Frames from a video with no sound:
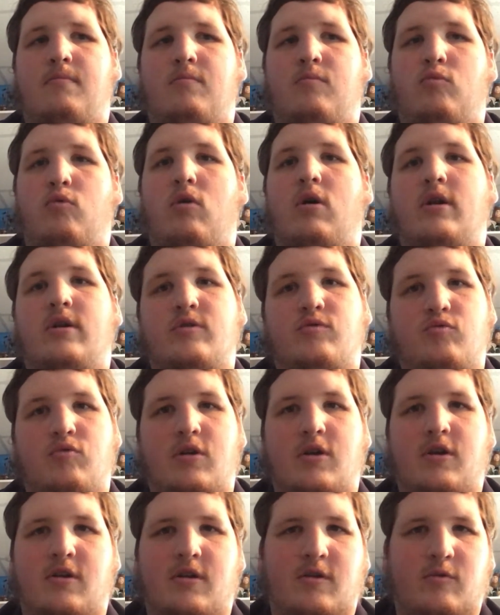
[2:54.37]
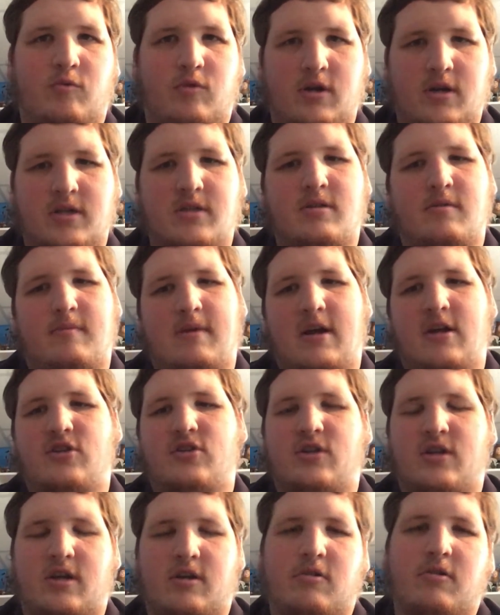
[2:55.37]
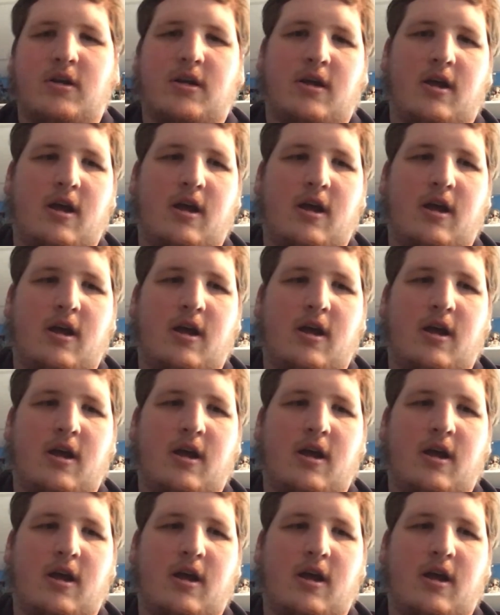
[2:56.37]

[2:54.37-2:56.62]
what is real and what is imaginary.